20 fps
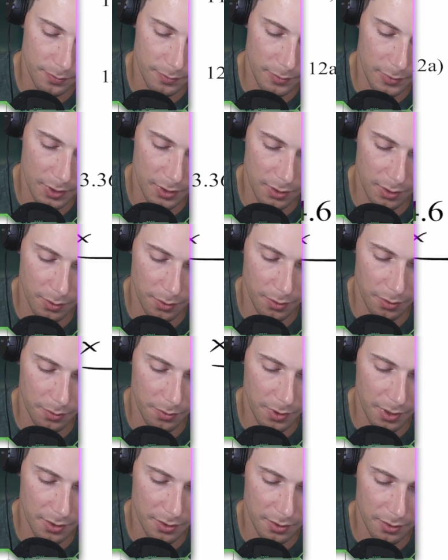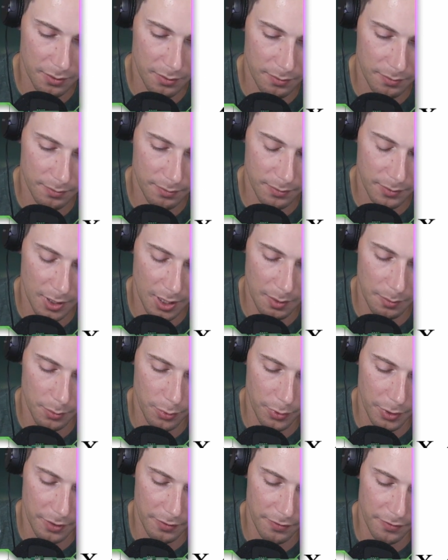let's go through this
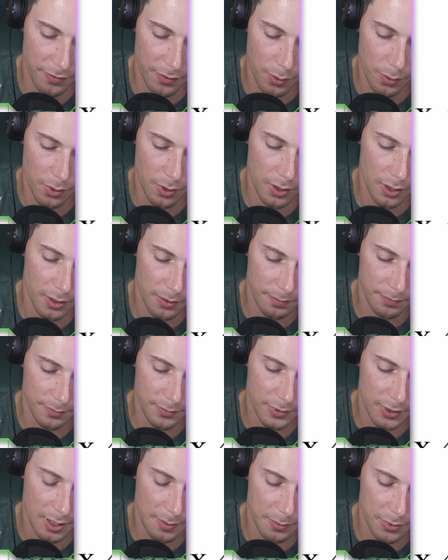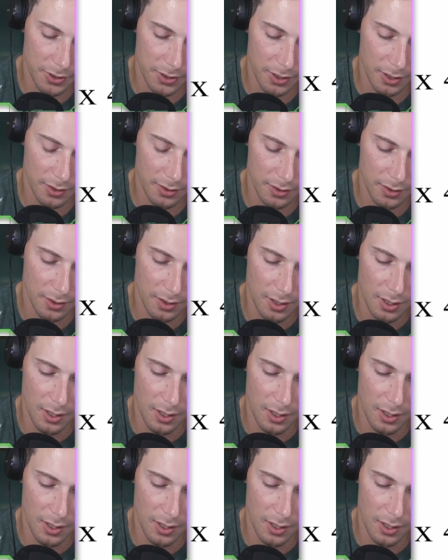9.4 times 6.